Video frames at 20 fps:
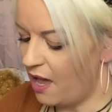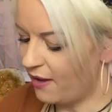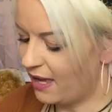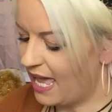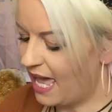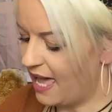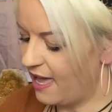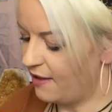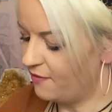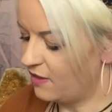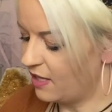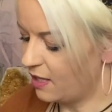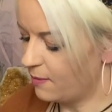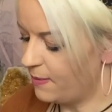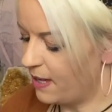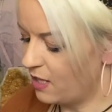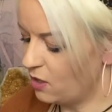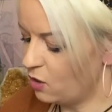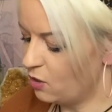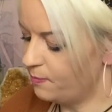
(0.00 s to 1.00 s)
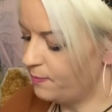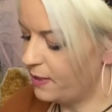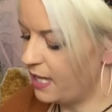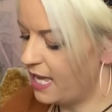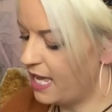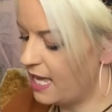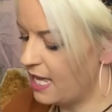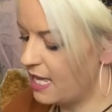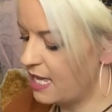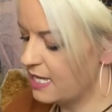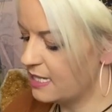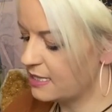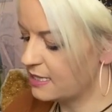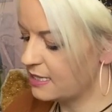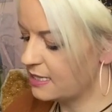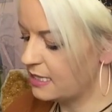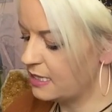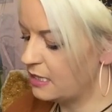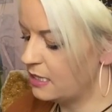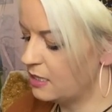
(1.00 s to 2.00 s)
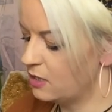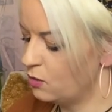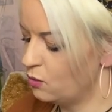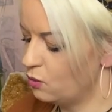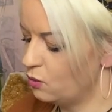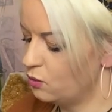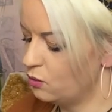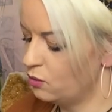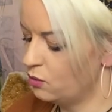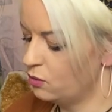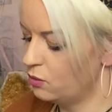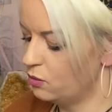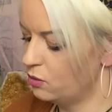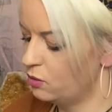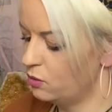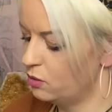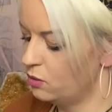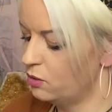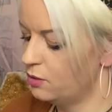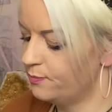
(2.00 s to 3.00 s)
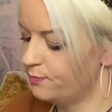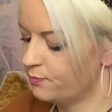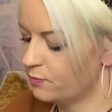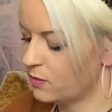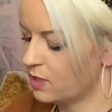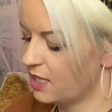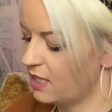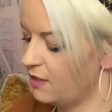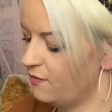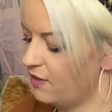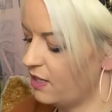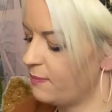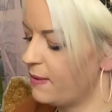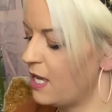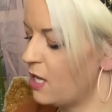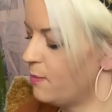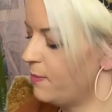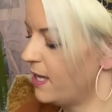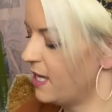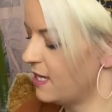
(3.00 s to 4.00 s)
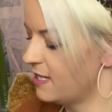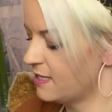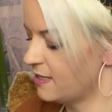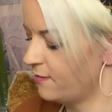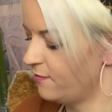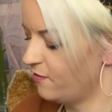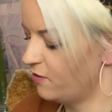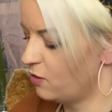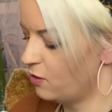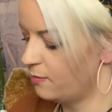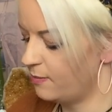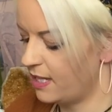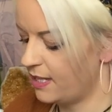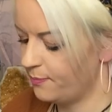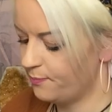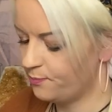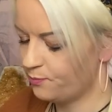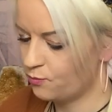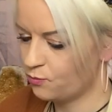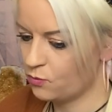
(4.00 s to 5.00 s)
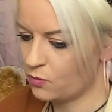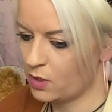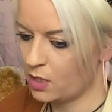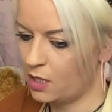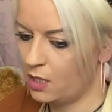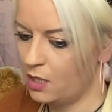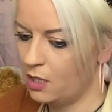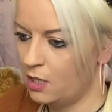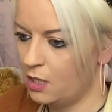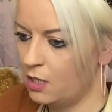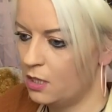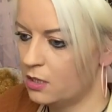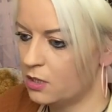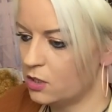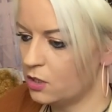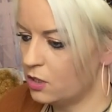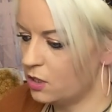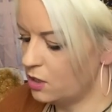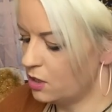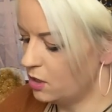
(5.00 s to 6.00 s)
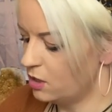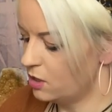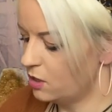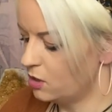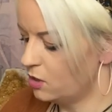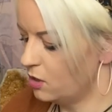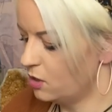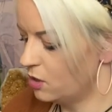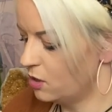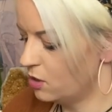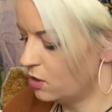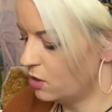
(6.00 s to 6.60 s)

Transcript: Okay, think about your person. Ooh. Can you think about your person for me? Do, do, do, do.